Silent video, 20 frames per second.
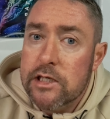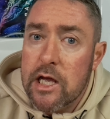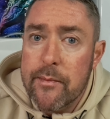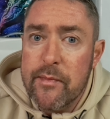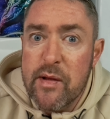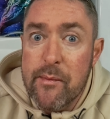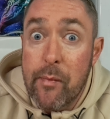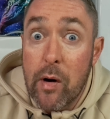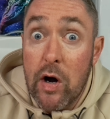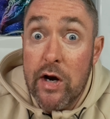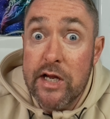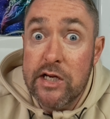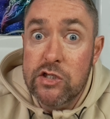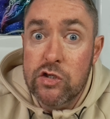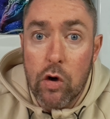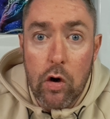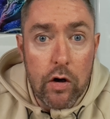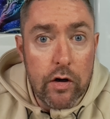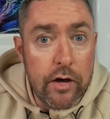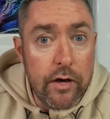me body
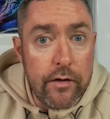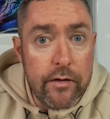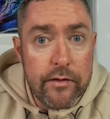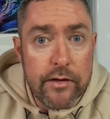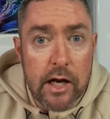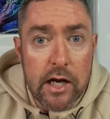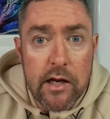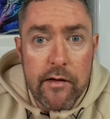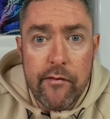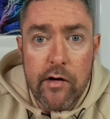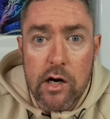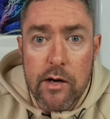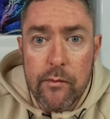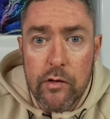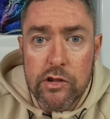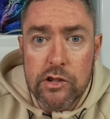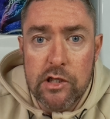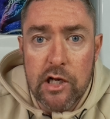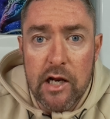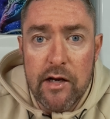sorted. Thank you very
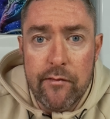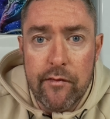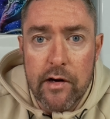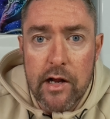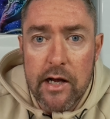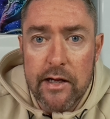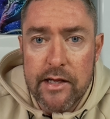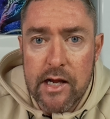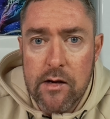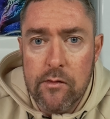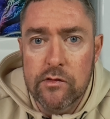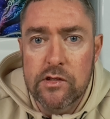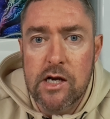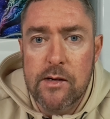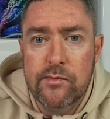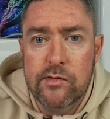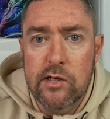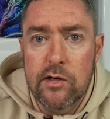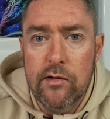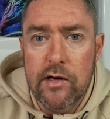much, Clint, for that. That was
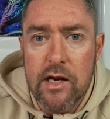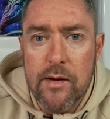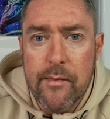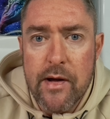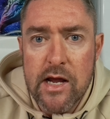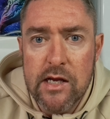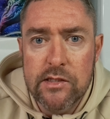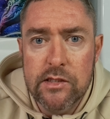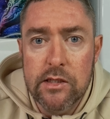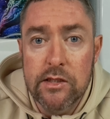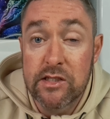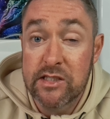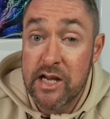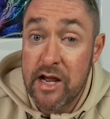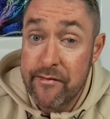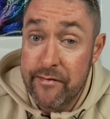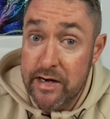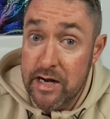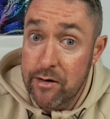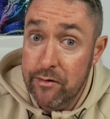absolutely amazing.
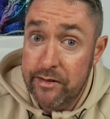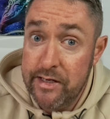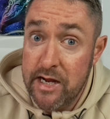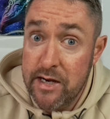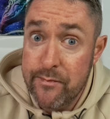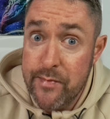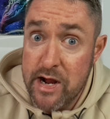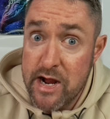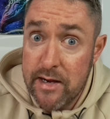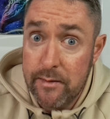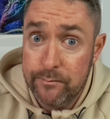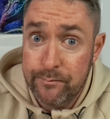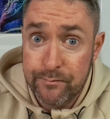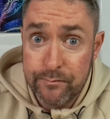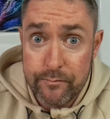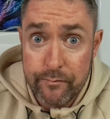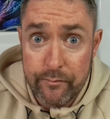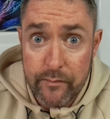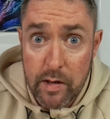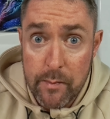7 out of 10, mate.
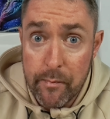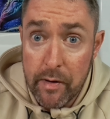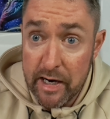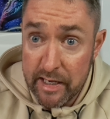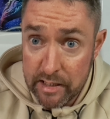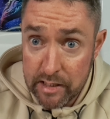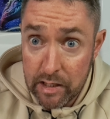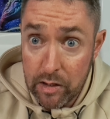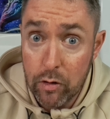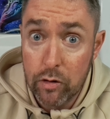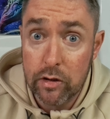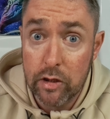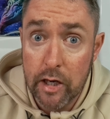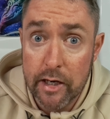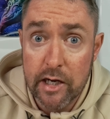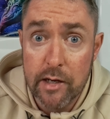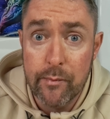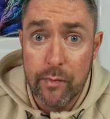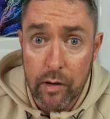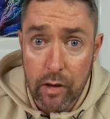It mightn't have looked
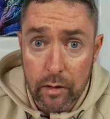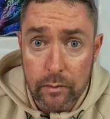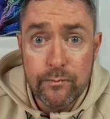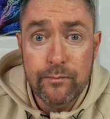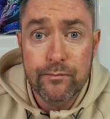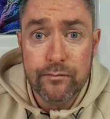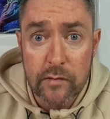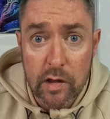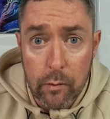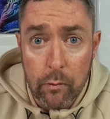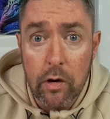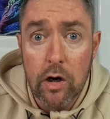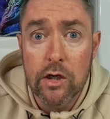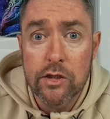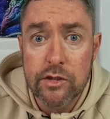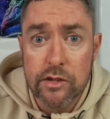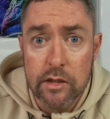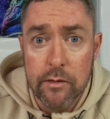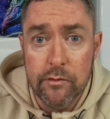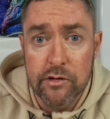like it, but it
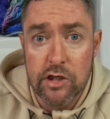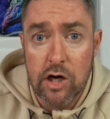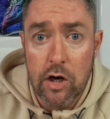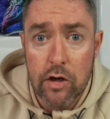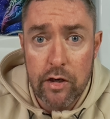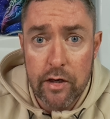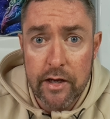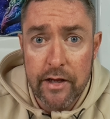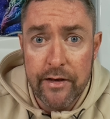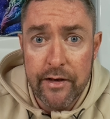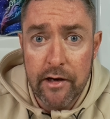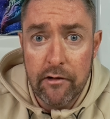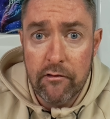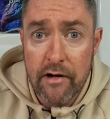was hotter than the